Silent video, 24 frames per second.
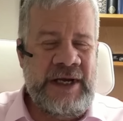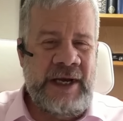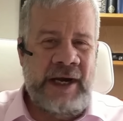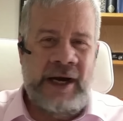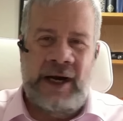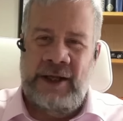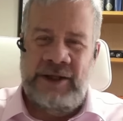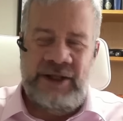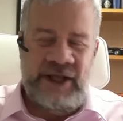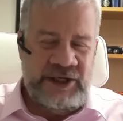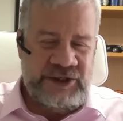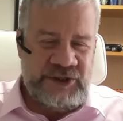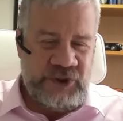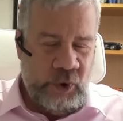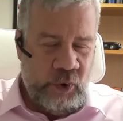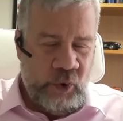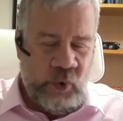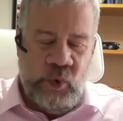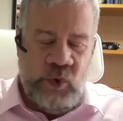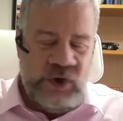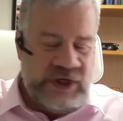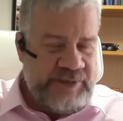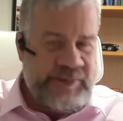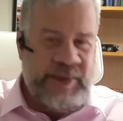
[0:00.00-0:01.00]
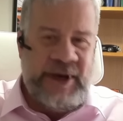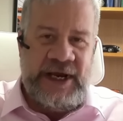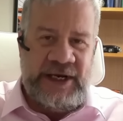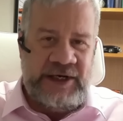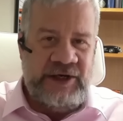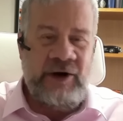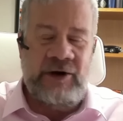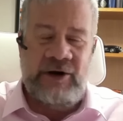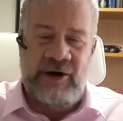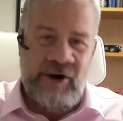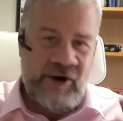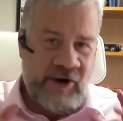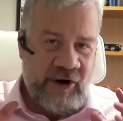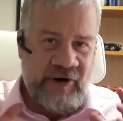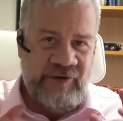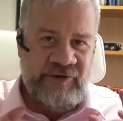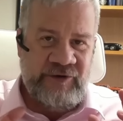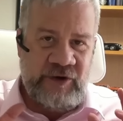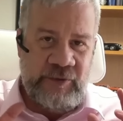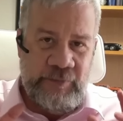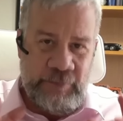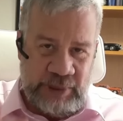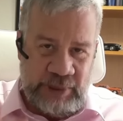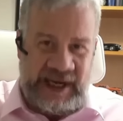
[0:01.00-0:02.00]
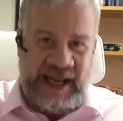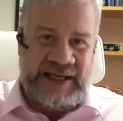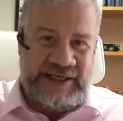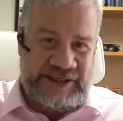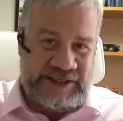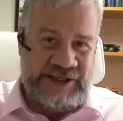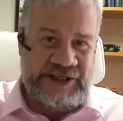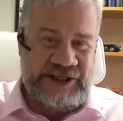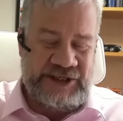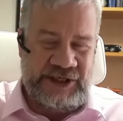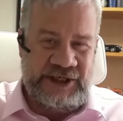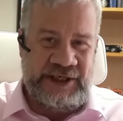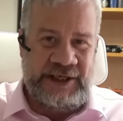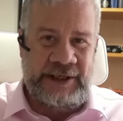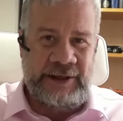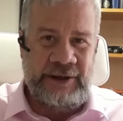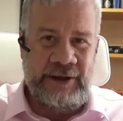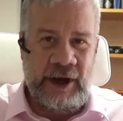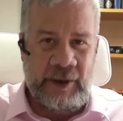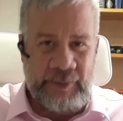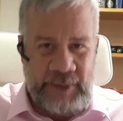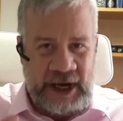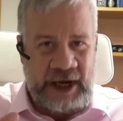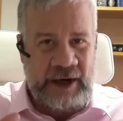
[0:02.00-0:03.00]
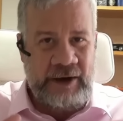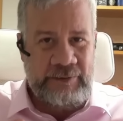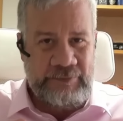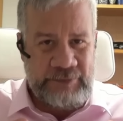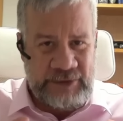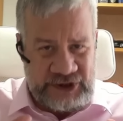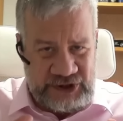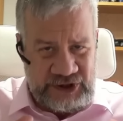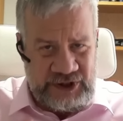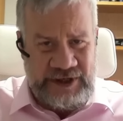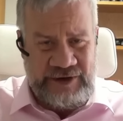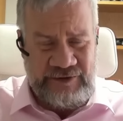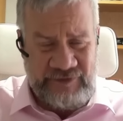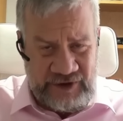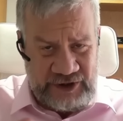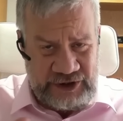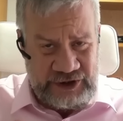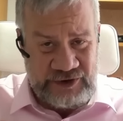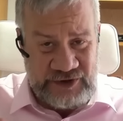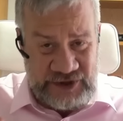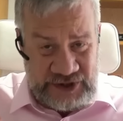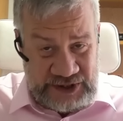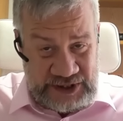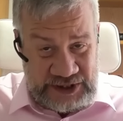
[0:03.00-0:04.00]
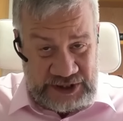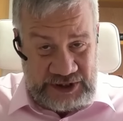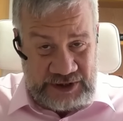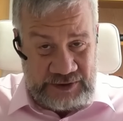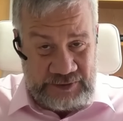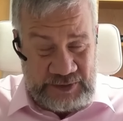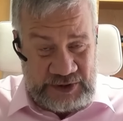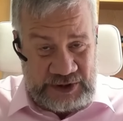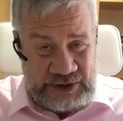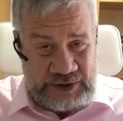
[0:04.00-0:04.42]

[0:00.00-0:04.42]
And there's always been a lot of complexity about machine vision systems.